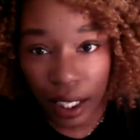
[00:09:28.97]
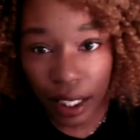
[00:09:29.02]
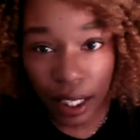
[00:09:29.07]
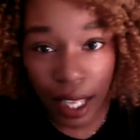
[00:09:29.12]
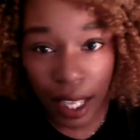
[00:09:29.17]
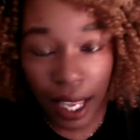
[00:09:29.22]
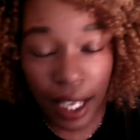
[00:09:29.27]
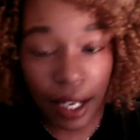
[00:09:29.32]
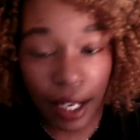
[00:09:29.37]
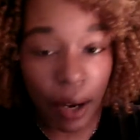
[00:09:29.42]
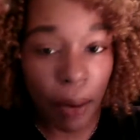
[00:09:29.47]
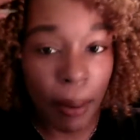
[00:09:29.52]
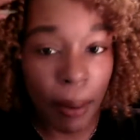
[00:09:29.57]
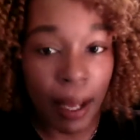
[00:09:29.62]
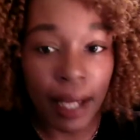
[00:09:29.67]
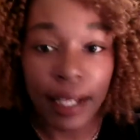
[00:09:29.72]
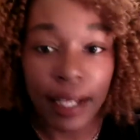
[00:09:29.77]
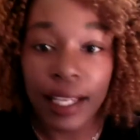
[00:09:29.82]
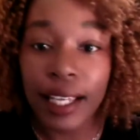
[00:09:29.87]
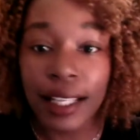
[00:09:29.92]
ain't
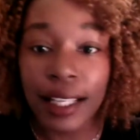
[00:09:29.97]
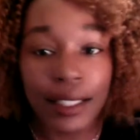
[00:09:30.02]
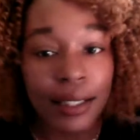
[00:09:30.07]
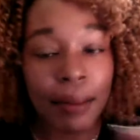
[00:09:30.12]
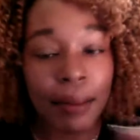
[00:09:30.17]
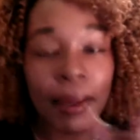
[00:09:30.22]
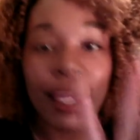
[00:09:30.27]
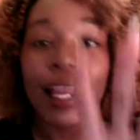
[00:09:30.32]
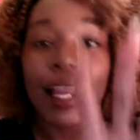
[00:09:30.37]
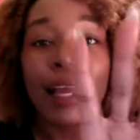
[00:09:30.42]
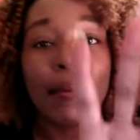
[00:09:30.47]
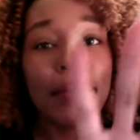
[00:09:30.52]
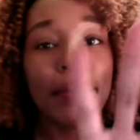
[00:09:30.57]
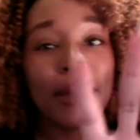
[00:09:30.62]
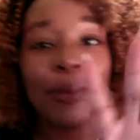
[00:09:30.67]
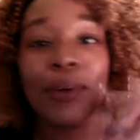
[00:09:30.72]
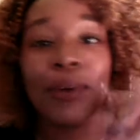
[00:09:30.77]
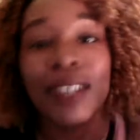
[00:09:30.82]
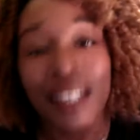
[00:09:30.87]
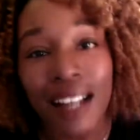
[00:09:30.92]
somebody gotta be
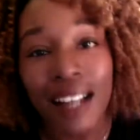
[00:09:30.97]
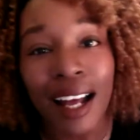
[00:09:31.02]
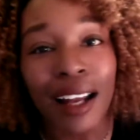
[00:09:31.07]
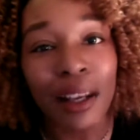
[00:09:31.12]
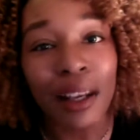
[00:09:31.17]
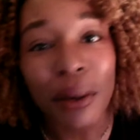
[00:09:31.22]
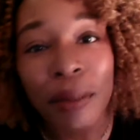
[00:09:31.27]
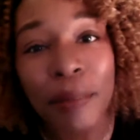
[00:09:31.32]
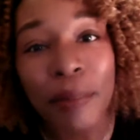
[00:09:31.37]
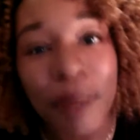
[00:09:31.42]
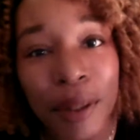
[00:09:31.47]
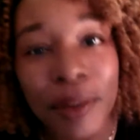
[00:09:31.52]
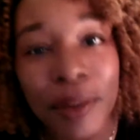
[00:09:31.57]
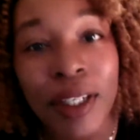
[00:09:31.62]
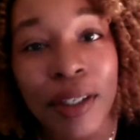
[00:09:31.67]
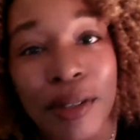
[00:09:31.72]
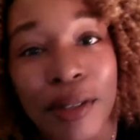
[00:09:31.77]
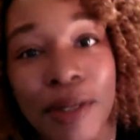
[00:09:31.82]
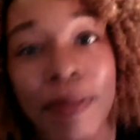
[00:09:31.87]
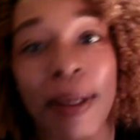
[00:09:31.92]
running all up on
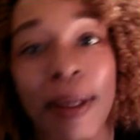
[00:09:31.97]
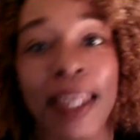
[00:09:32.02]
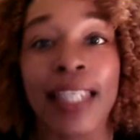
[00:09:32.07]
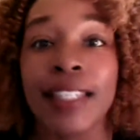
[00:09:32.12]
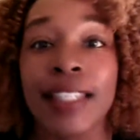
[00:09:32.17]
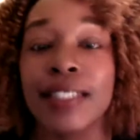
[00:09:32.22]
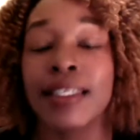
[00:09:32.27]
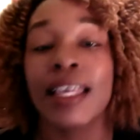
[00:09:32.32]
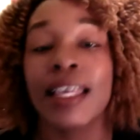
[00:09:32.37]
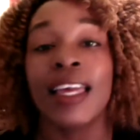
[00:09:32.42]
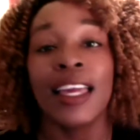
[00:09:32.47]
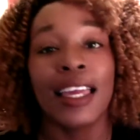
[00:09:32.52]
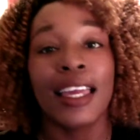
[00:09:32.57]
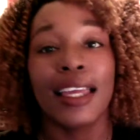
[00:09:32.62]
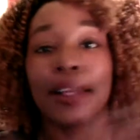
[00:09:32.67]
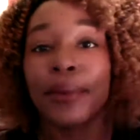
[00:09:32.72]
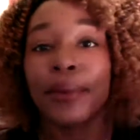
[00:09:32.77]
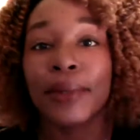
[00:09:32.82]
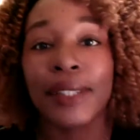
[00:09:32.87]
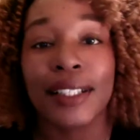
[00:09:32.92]
your space in
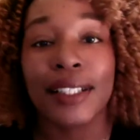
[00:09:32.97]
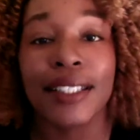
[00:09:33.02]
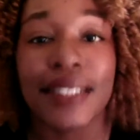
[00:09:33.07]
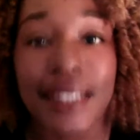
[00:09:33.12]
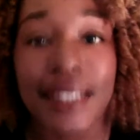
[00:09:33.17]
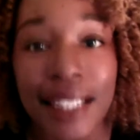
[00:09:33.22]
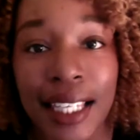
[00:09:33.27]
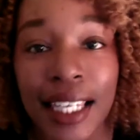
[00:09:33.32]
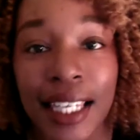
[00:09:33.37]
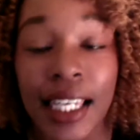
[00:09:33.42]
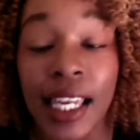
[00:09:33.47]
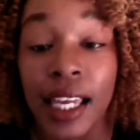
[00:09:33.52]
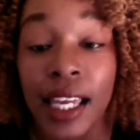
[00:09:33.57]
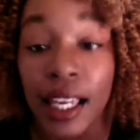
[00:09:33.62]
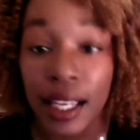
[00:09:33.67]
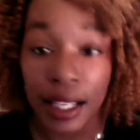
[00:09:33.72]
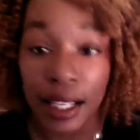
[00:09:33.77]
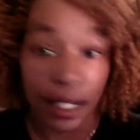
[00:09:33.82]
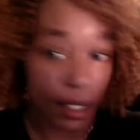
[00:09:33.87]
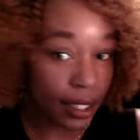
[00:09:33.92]
order to see
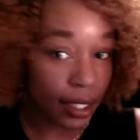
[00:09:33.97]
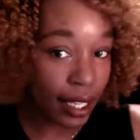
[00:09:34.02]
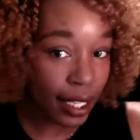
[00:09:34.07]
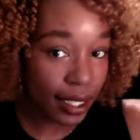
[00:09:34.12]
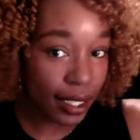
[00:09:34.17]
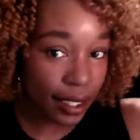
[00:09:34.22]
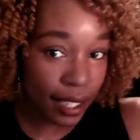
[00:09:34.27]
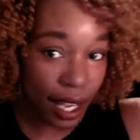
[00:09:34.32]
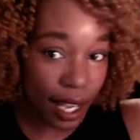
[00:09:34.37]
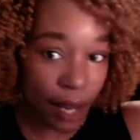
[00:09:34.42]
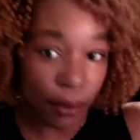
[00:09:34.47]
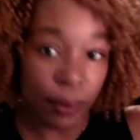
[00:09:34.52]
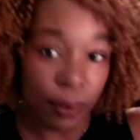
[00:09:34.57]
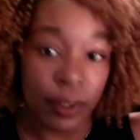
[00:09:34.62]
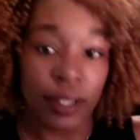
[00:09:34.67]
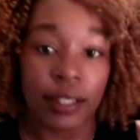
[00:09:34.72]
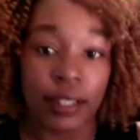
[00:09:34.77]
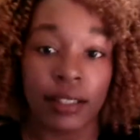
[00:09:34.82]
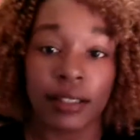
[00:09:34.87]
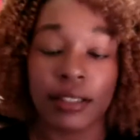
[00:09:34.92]
that it's not
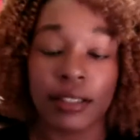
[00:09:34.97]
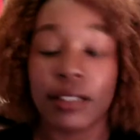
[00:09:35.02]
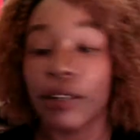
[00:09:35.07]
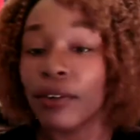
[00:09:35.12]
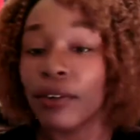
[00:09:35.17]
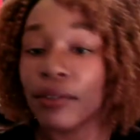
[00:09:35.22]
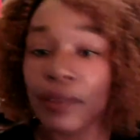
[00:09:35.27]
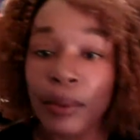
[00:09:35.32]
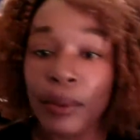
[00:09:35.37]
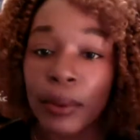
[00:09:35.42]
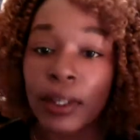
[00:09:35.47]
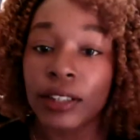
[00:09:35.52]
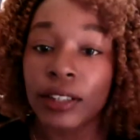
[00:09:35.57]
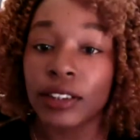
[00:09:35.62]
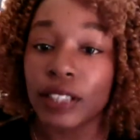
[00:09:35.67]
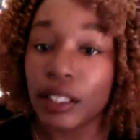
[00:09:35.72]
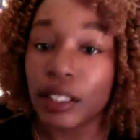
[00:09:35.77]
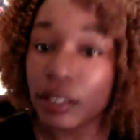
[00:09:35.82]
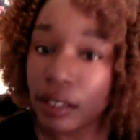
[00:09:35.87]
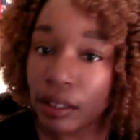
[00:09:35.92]
real. So if you want to
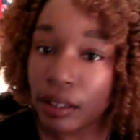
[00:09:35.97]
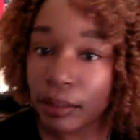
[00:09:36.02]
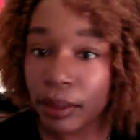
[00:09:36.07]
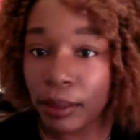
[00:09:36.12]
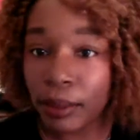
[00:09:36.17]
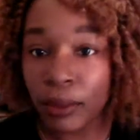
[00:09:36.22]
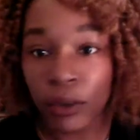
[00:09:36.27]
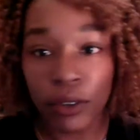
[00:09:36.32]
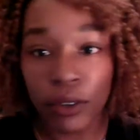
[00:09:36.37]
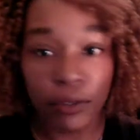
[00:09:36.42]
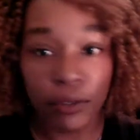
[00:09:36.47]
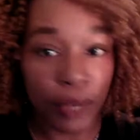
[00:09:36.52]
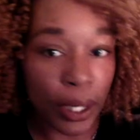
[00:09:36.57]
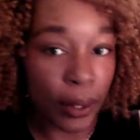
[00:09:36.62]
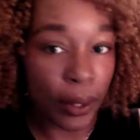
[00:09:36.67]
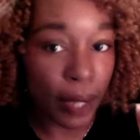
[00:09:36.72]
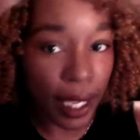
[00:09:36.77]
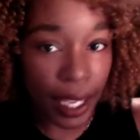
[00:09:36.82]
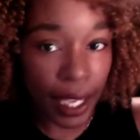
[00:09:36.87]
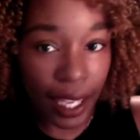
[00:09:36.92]
show a little bit more
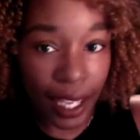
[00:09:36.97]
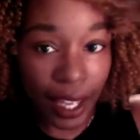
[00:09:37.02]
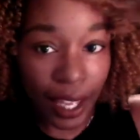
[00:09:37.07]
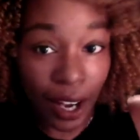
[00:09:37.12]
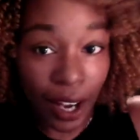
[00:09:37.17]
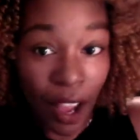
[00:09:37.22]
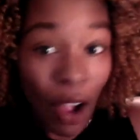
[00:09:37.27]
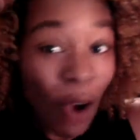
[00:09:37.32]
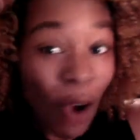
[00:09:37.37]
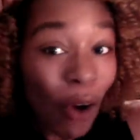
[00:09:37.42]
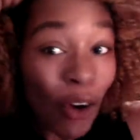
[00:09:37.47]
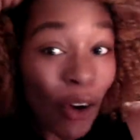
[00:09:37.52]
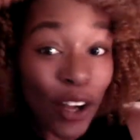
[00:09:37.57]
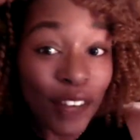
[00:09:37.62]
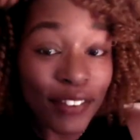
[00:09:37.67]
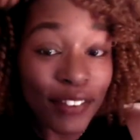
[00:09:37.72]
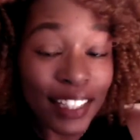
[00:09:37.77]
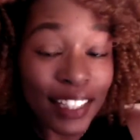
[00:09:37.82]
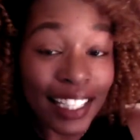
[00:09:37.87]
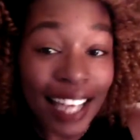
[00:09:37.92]
forehead, or
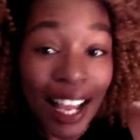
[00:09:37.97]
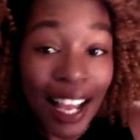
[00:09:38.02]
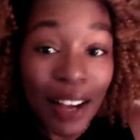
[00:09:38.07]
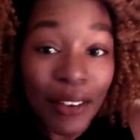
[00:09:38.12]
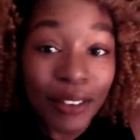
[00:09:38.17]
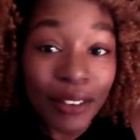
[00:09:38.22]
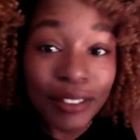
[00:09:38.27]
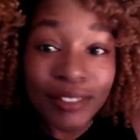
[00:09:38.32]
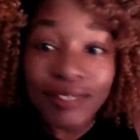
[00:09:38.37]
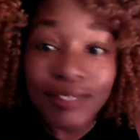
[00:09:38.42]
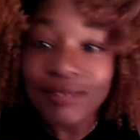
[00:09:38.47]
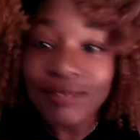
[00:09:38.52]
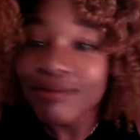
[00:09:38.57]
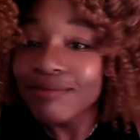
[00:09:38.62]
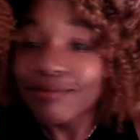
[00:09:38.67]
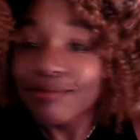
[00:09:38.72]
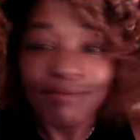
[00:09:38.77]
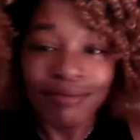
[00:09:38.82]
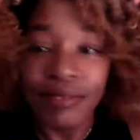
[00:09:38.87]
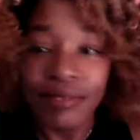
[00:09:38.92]
if you don't,
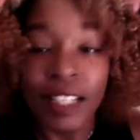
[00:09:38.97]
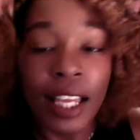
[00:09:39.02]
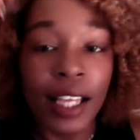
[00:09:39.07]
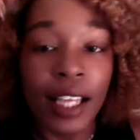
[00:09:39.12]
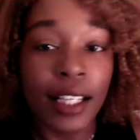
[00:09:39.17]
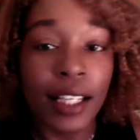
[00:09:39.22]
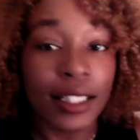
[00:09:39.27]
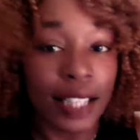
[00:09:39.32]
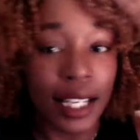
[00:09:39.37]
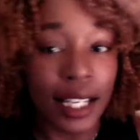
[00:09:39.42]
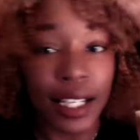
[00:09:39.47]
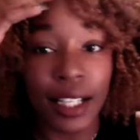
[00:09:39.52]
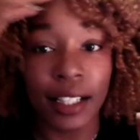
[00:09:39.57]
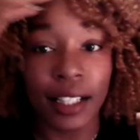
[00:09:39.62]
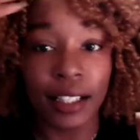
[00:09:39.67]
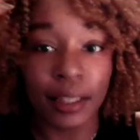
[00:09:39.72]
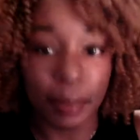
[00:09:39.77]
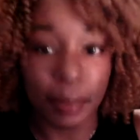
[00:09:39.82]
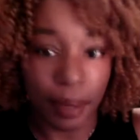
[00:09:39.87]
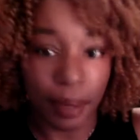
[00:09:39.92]
because I didn't
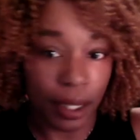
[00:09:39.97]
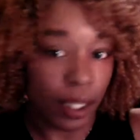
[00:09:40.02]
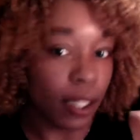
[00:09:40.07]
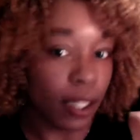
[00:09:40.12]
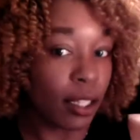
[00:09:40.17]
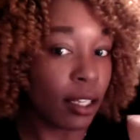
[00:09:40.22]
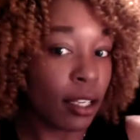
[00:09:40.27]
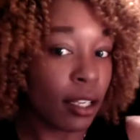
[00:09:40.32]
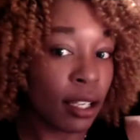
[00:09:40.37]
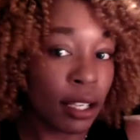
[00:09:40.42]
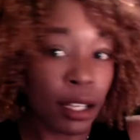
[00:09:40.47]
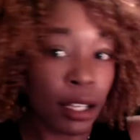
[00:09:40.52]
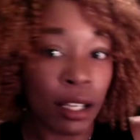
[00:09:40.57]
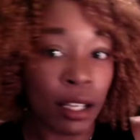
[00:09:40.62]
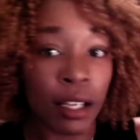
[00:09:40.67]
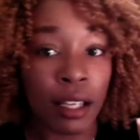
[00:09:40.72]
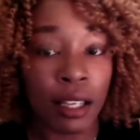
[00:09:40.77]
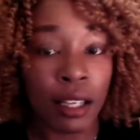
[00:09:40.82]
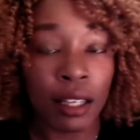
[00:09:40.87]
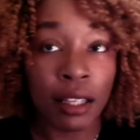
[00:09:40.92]
clip it in,
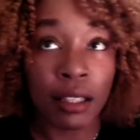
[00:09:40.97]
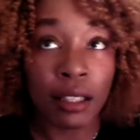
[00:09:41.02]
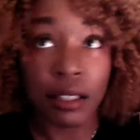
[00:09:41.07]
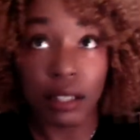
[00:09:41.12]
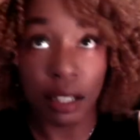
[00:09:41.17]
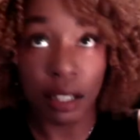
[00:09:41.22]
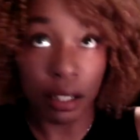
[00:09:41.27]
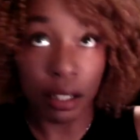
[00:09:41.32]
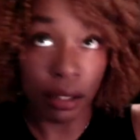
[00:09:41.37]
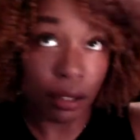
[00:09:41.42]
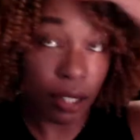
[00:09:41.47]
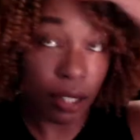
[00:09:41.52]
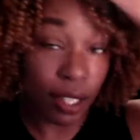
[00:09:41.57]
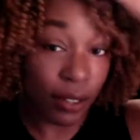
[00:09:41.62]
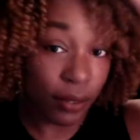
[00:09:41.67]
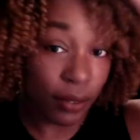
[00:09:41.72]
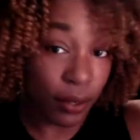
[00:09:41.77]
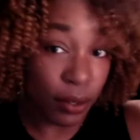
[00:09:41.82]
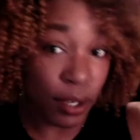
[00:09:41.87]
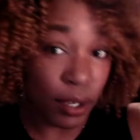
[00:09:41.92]
so
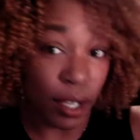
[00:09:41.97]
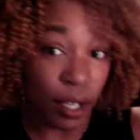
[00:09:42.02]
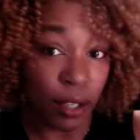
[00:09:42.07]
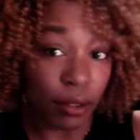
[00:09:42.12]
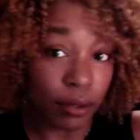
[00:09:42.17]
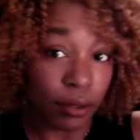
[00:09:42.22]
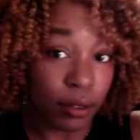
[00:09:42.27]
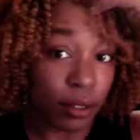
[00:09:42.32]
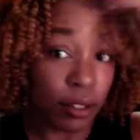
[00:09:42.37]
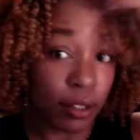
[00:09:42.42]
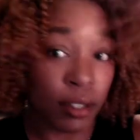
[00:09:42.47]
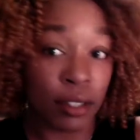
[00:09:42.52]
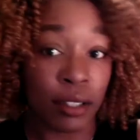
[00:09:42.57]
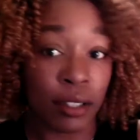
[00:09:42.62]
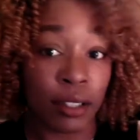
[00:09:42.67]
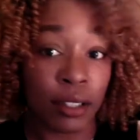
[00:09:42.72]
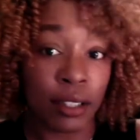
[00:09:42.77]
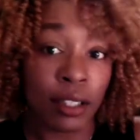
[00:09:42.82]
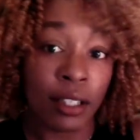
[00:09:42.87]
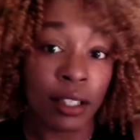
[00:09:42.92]
if you don't,
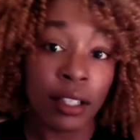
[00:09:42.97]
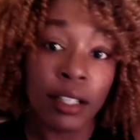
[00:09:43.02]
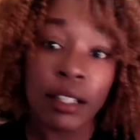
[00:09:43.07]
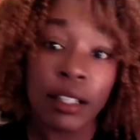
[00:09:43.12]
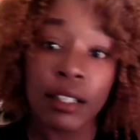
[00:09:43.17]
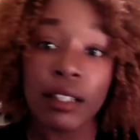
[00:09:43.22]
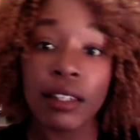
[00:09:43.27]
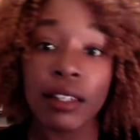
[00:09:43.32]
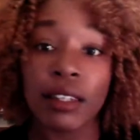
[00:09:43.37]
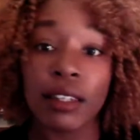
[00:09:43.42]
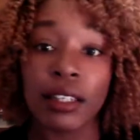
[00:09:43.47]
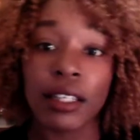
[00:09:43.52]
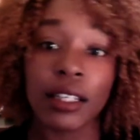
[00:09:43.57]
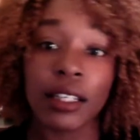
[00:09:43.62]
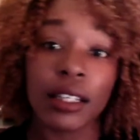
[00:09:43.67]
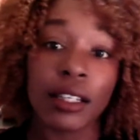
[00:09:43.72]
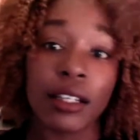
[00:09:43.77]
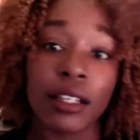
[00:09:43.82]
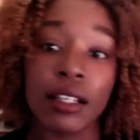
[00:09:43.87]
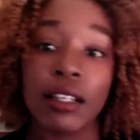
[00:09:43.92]

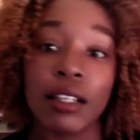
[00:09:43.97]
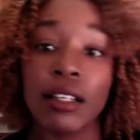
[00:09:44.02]
then